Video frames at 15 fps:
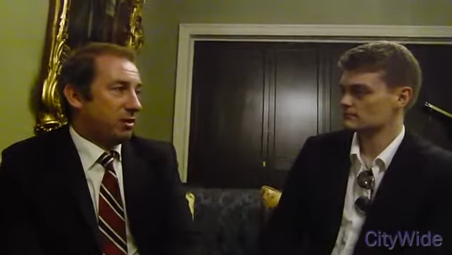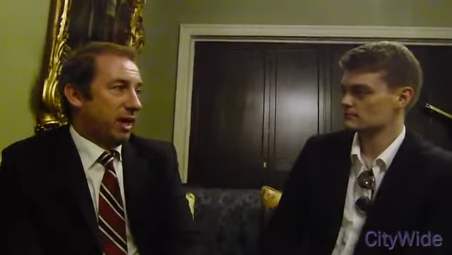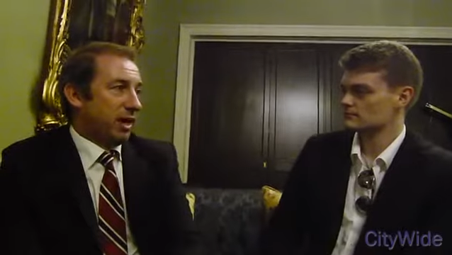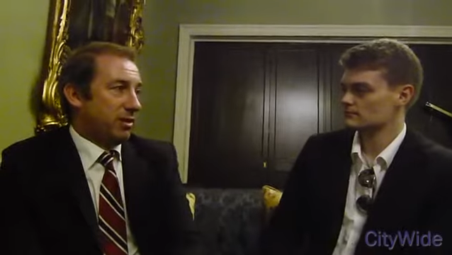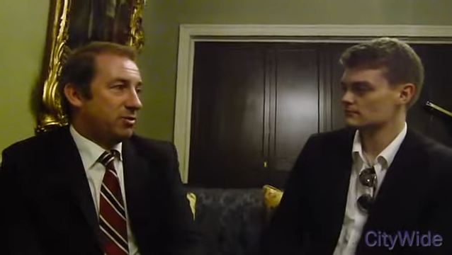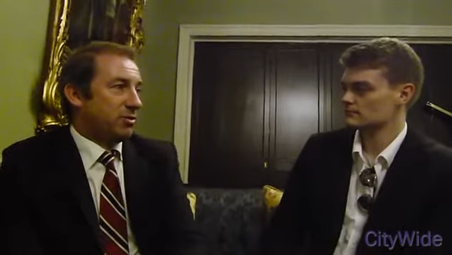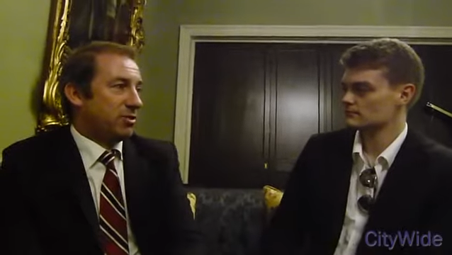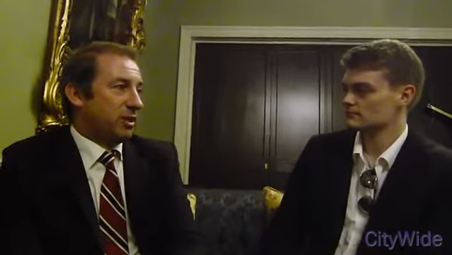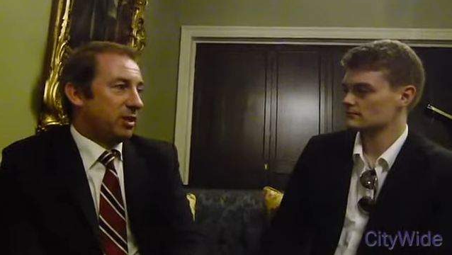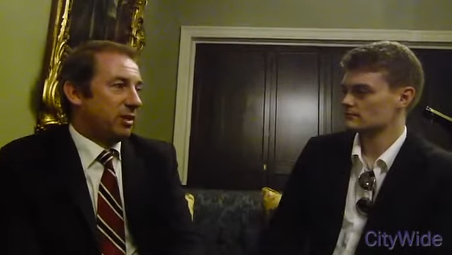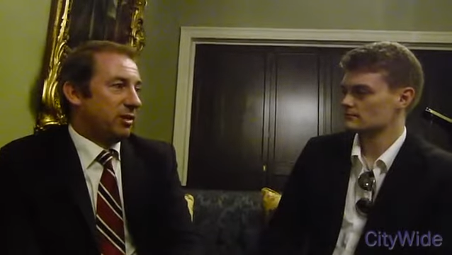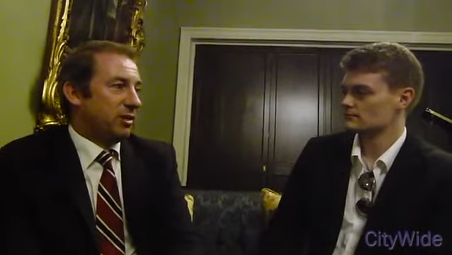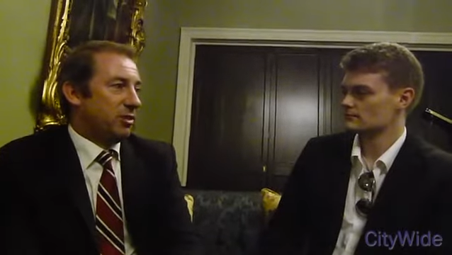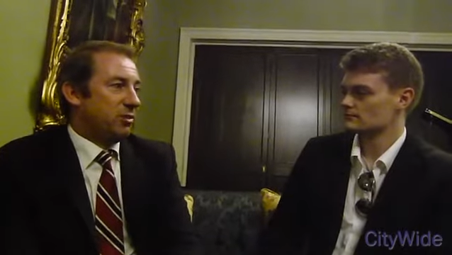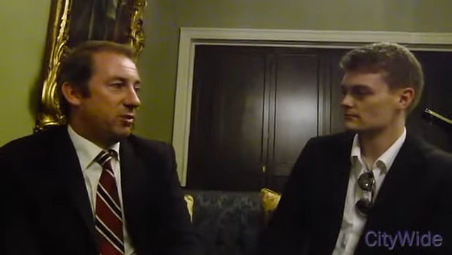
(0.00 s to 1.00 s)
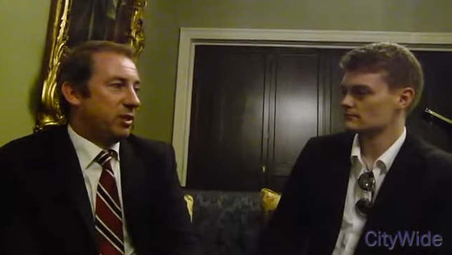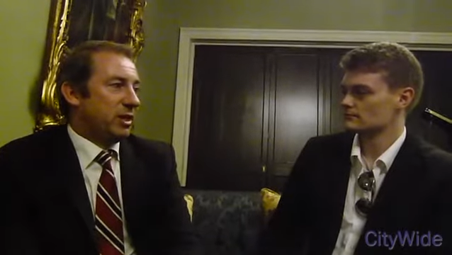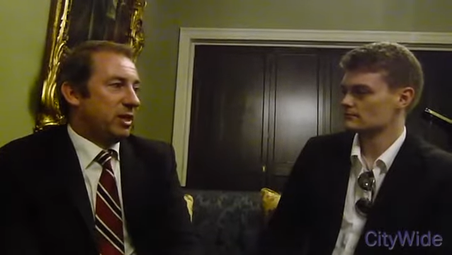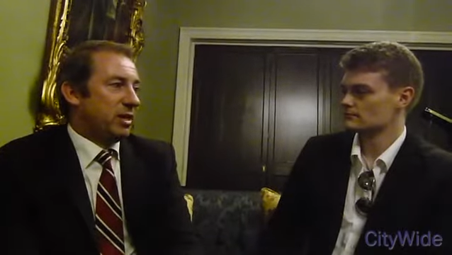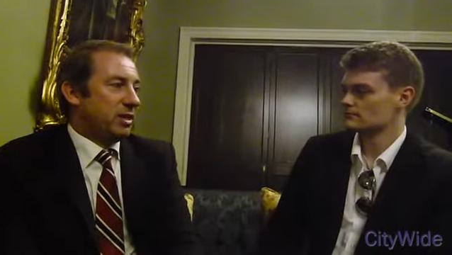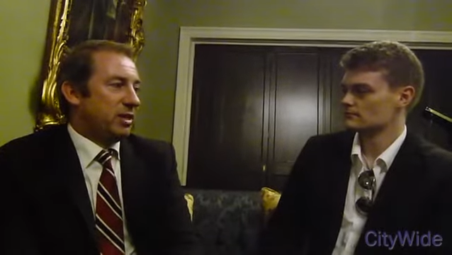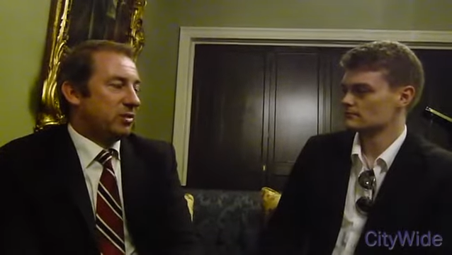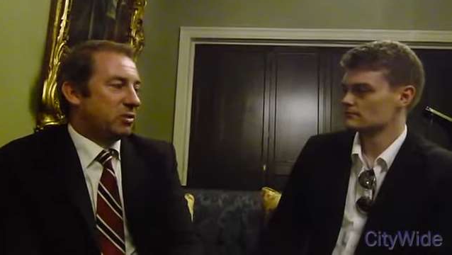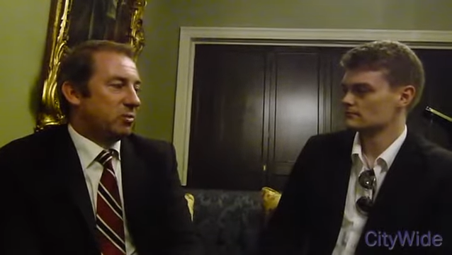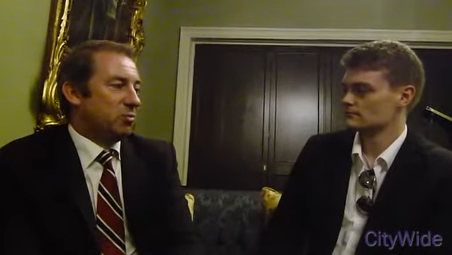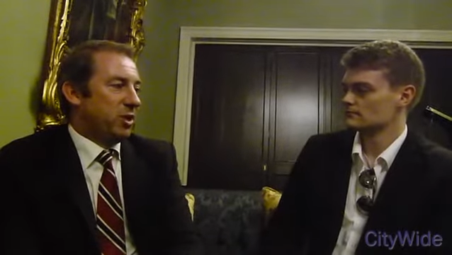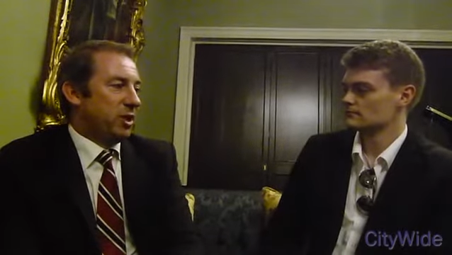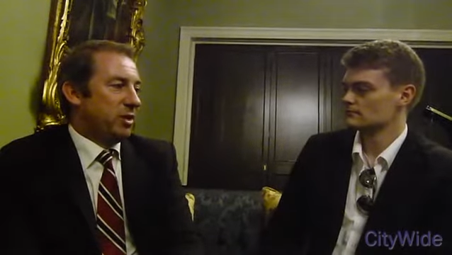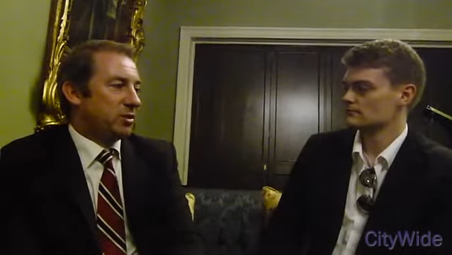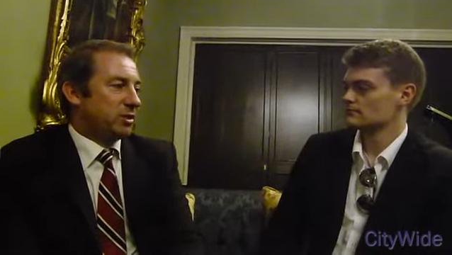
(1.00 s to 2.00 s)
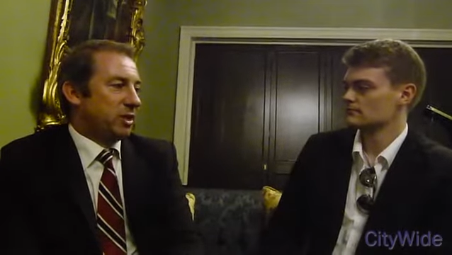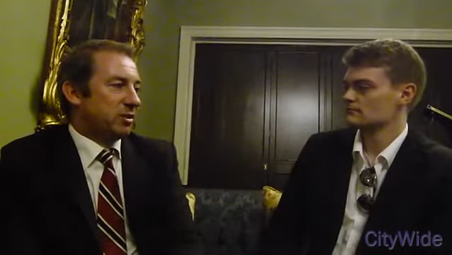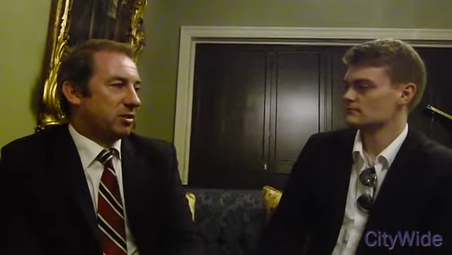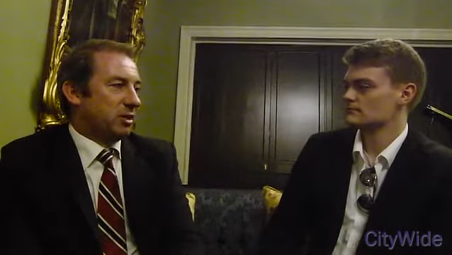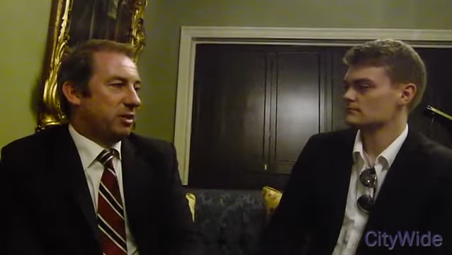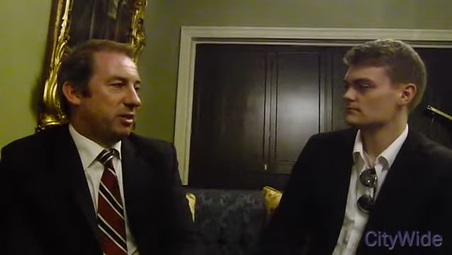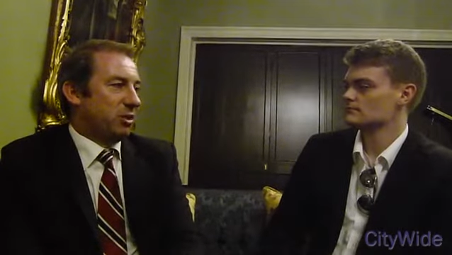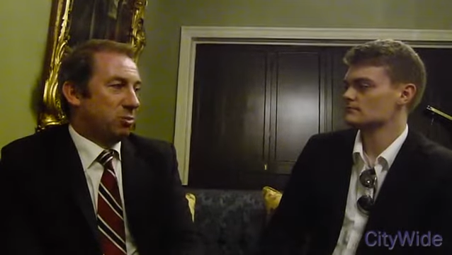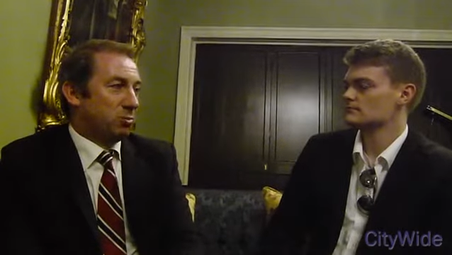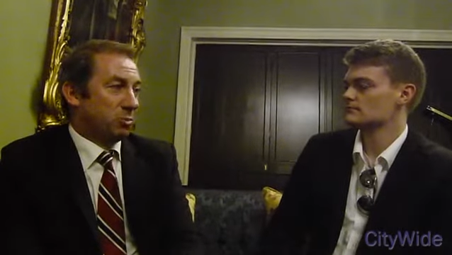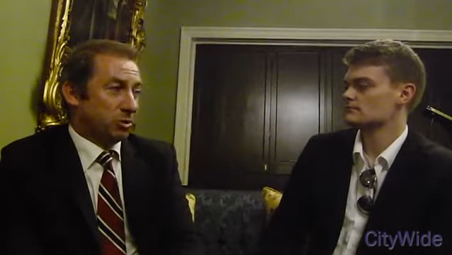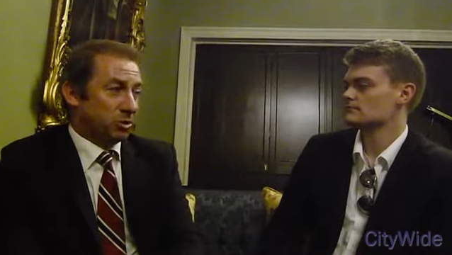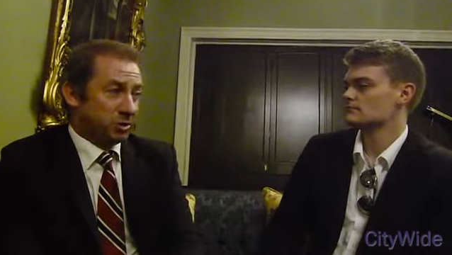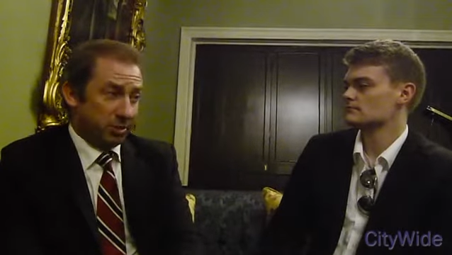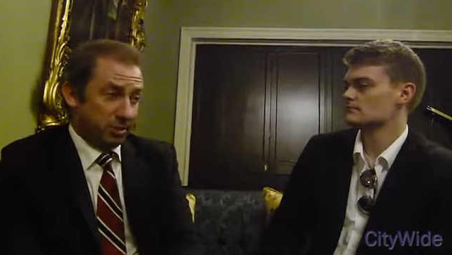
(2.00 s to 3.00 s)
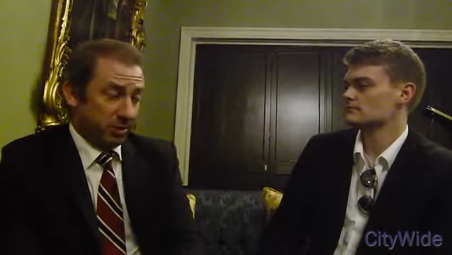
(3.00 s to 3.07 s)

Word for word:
Speaker 1: and, and you know, in, in some ways kind of slightly humbled.